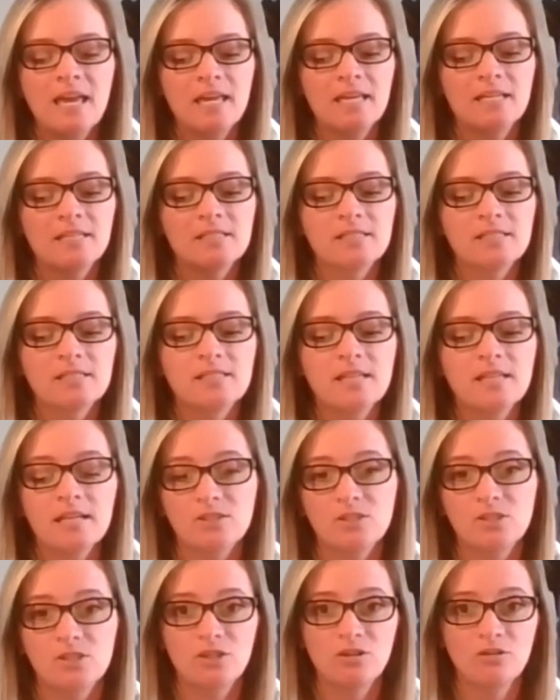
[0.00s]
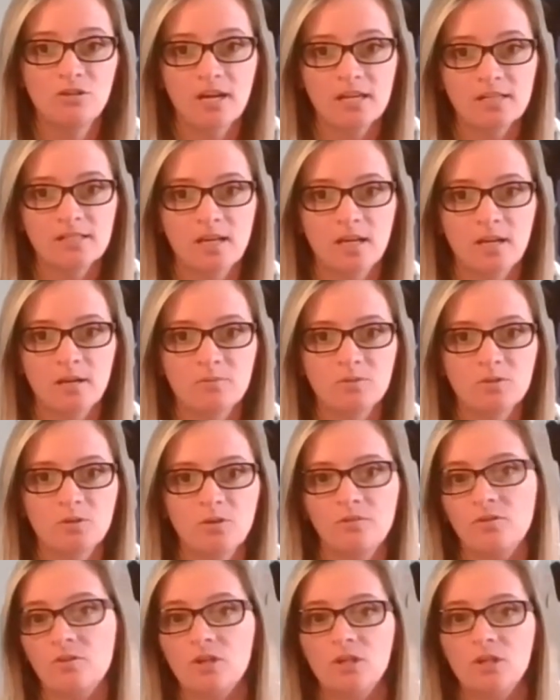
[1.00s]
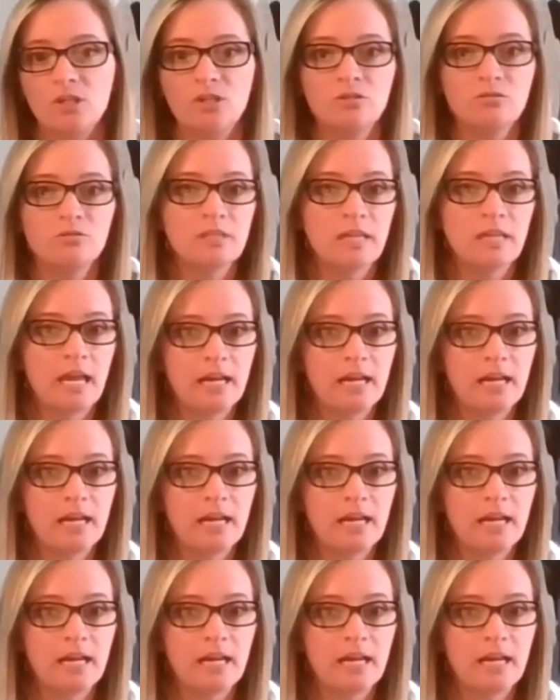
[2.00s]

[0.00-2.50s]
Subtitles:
it sets you guys up so if you can use